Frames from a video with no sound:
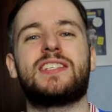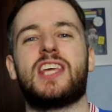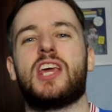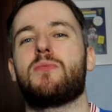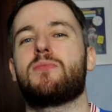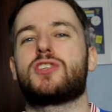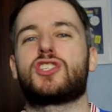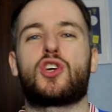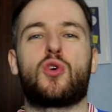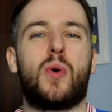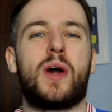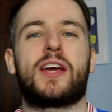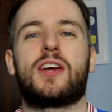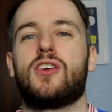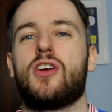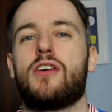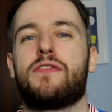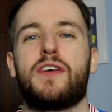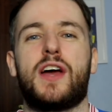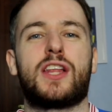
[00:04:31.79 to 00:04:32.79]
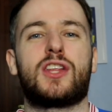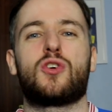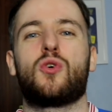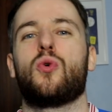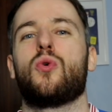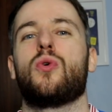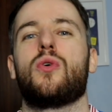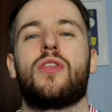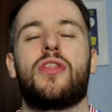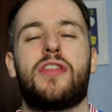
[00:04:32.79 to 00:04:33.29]
he was quick enough and
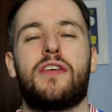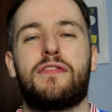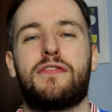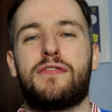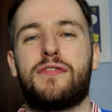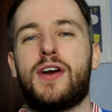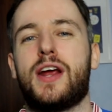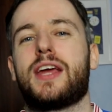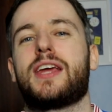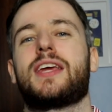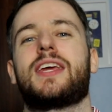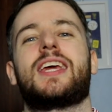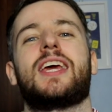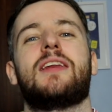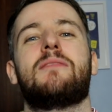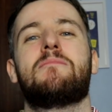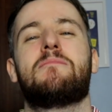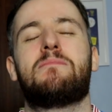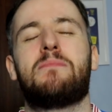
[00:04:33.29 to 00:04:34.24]
got the freaking